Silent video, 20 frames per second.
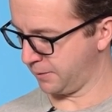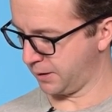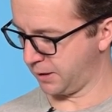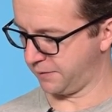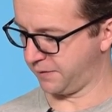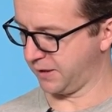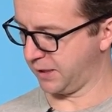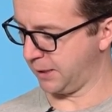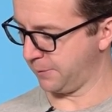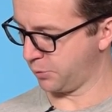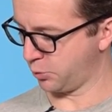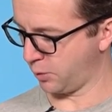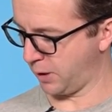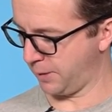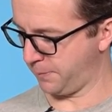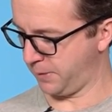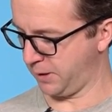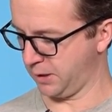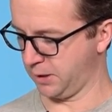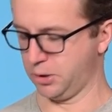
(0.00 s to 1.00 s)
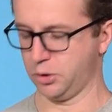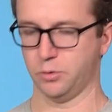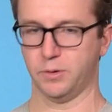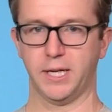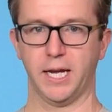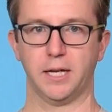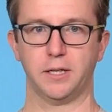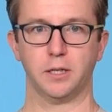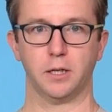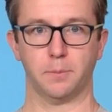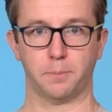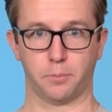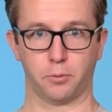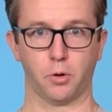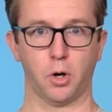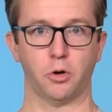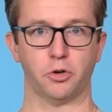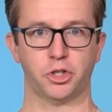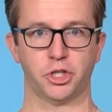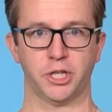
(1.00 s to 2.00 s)
Then if I keep swiping, you get
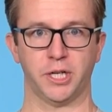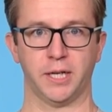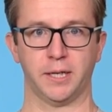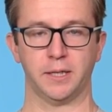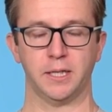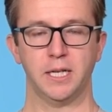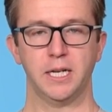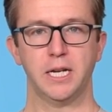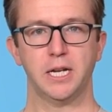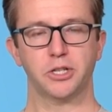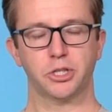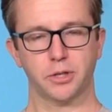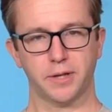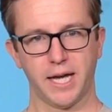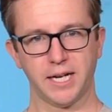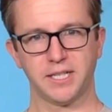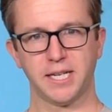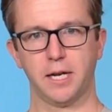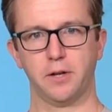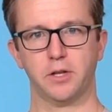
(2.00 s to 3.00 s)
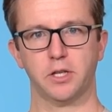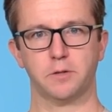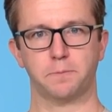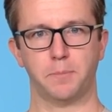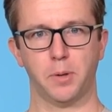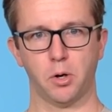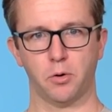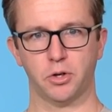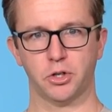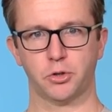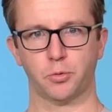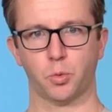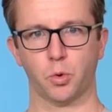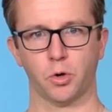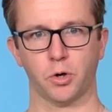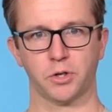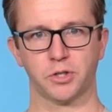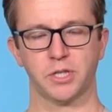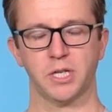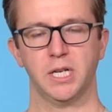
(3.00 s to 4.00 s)
approaching. So that's how this bonus
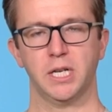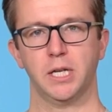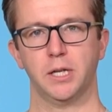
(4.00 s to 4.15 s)
works.